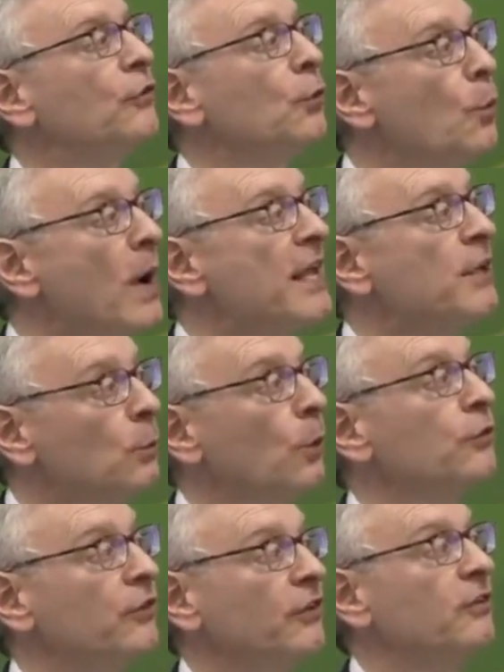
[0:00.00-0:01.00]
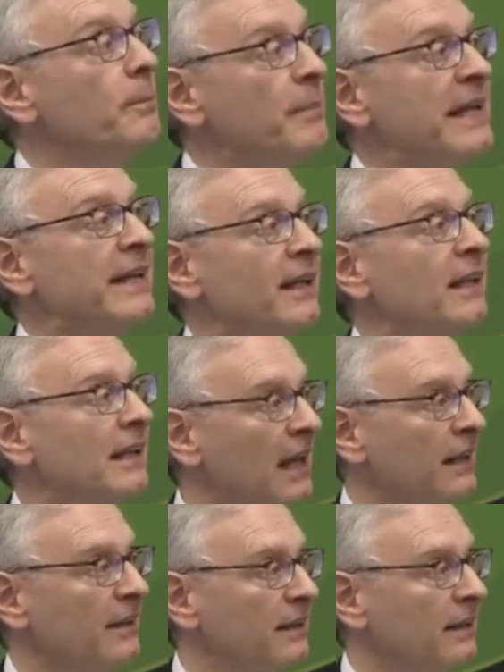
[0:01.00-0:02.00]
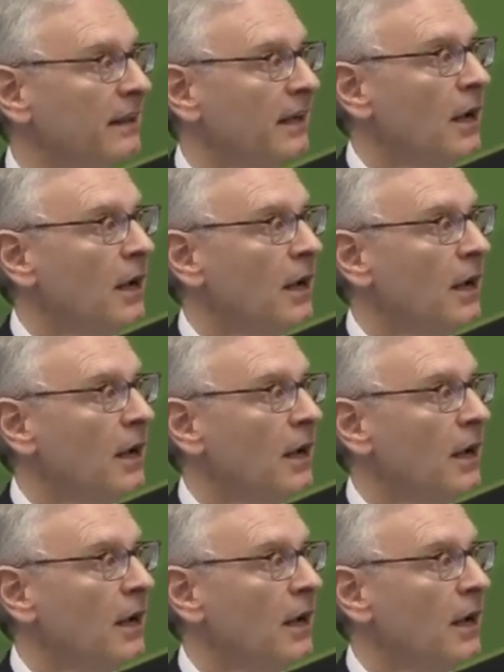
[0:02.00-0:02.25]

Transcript: the way you want it to be like.